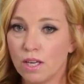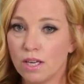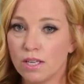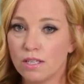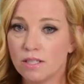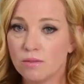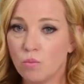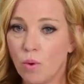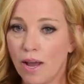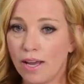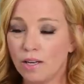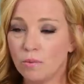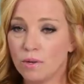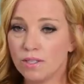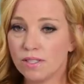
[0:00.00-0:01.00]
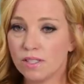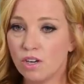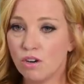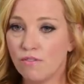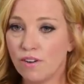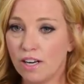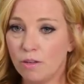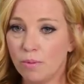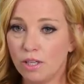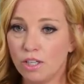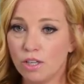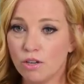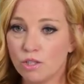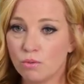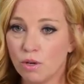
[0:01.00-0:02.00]
Wayne wants to know if anybody
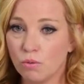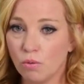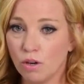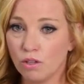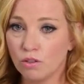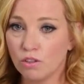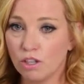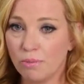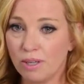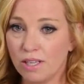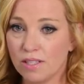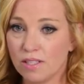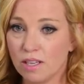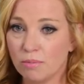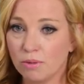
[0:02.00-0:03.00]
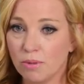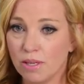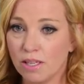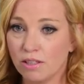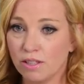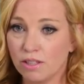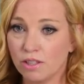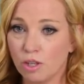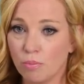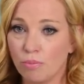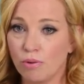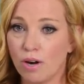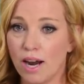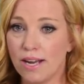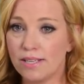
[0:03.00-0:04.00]
knows when Royal Caribbean is implementing their
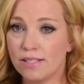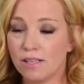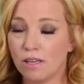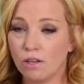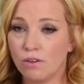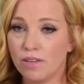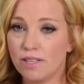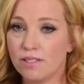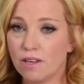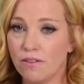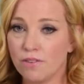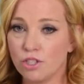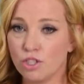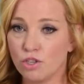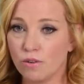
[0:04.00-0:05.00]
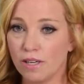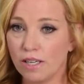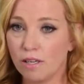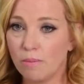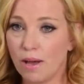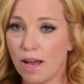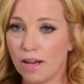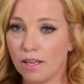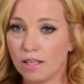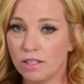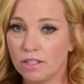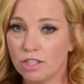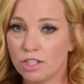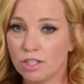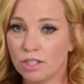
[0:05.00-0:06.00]
price increase on the drink
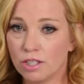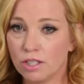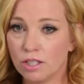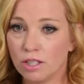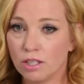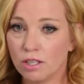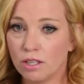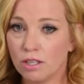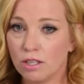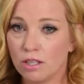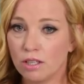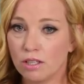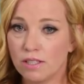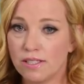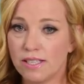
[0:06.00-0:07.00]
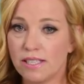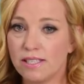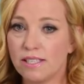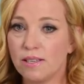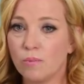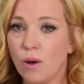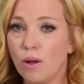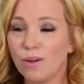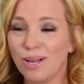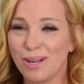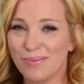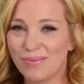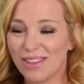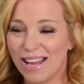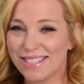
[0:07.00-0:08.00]
package. Cece,
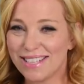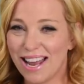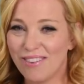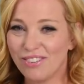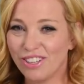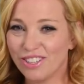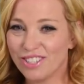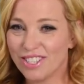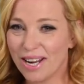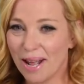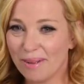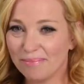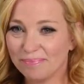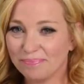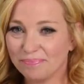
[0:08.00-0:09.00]
welcome. Glad to have you here today.